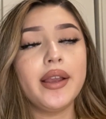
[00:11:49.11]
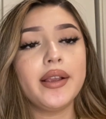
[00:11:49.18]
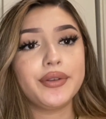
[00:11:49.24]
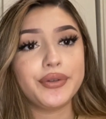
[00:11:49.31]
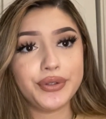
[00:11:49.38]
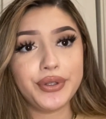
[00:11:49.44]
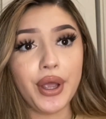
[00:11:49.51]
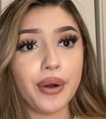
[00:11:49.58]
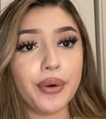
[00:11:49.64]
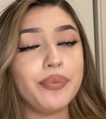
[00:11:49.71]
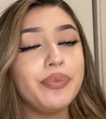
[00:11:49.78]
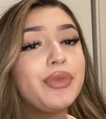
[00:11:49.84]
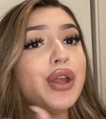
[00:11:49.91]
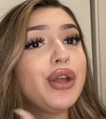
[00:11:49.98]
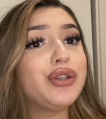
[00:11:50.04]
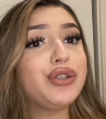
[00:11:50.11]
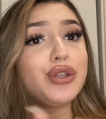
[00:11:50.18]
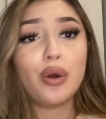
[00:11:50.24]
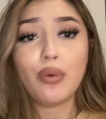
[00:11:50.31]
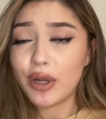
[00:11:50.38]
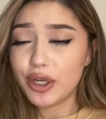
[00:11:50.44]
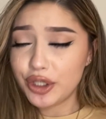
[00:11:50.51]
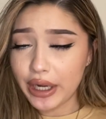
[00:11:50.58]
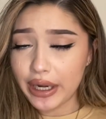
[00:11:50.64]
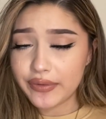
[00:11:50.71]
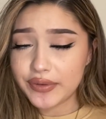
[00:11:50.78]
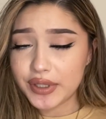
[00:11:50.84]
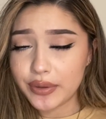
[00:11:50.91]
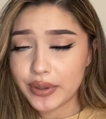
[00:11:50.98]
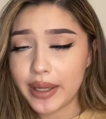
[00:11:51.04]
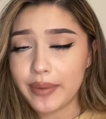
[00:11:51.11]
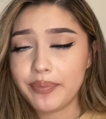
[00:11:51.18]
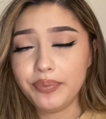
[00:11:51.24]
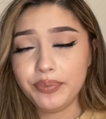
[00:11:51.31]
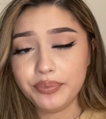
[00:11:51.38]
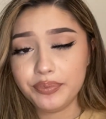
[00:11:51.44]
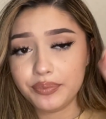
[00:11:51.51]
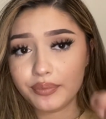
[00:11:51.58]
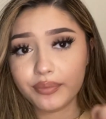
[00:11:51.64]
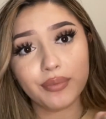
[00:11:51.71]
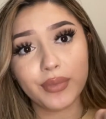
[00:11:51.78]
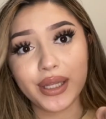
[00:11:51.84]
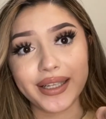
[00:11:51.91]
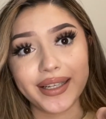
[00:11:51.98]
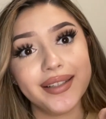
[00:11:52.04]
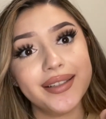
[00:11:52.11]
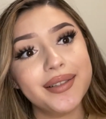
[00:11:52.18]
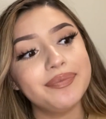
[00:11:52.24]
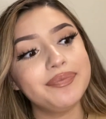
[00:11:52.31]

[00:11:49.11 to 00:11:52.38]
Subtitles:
So don't wash your hair every single day, please.